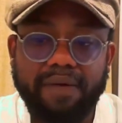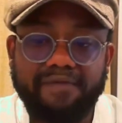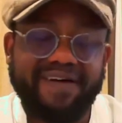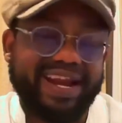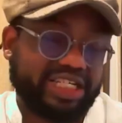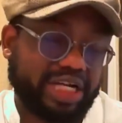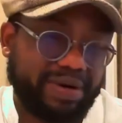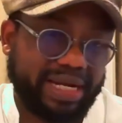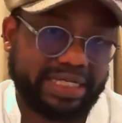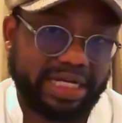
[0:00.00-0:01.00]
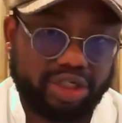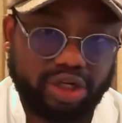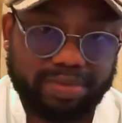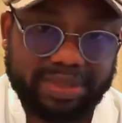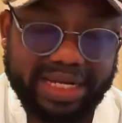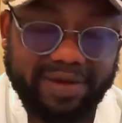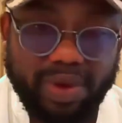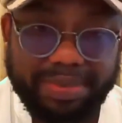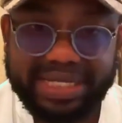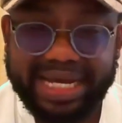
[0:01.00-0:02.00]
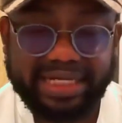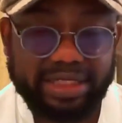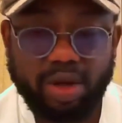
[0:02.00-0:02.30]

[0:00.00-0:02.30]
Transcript: financial related jobs, and the website is